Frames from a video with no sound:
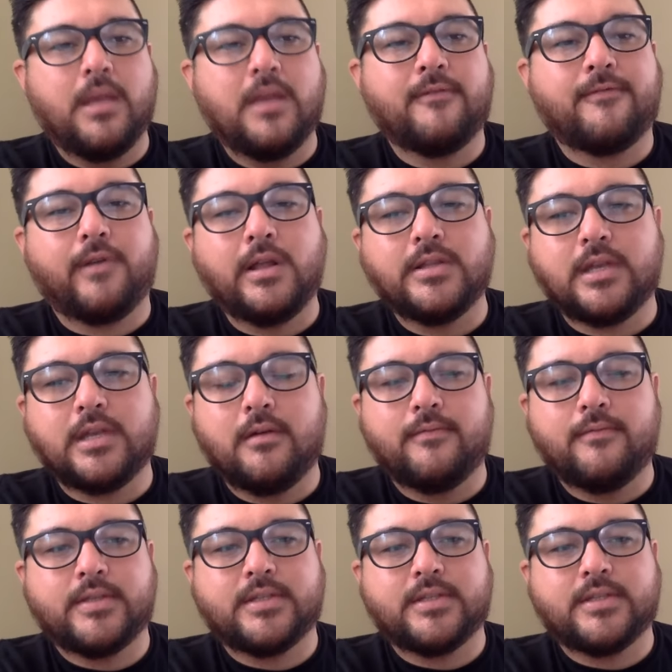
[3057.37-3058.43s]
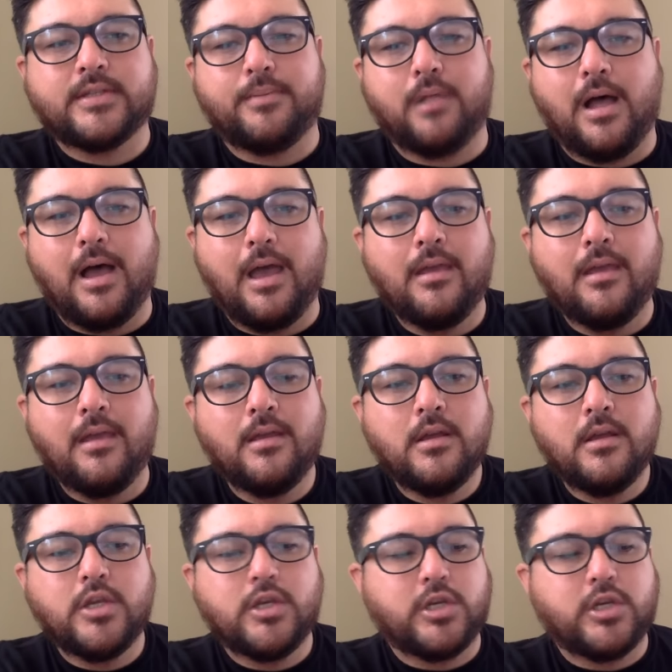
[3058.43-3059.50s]
in front of the supply.
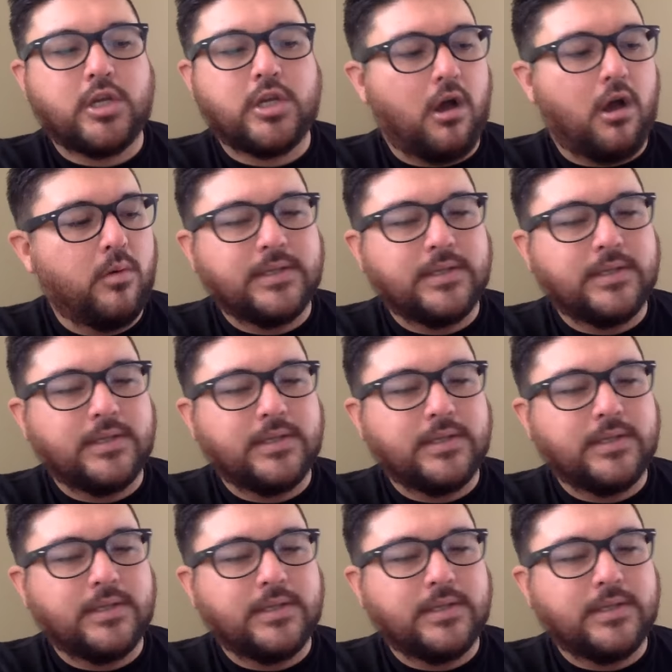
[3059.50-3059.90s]
You should